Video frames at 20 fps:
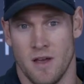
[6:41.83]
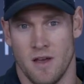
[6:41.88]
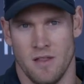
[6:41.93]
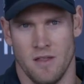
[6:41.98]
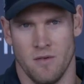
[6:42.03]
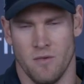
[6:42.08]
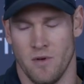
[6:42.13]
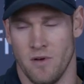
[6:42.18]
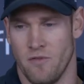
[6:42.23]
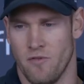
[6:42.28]
I
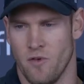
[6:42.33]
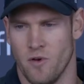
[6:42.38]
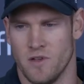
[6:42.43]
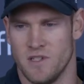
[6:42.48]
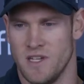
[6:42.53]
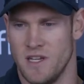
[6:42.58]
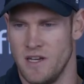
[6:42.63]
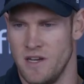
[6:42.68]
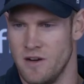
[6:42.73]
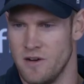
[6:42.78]
think, what,
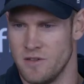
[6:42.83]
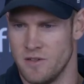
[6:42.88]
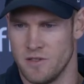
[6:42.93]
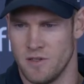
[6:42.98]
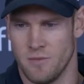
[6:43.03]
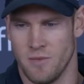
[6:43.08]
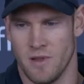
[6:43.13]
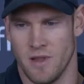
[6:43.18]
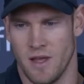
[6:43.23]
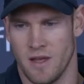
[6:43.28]
14 years or
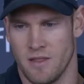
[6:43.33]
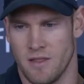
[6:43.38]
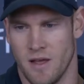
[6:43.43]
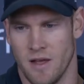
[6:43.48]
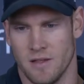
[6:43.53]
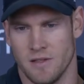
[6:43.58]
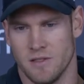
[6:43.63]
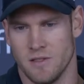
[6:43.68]
something like that.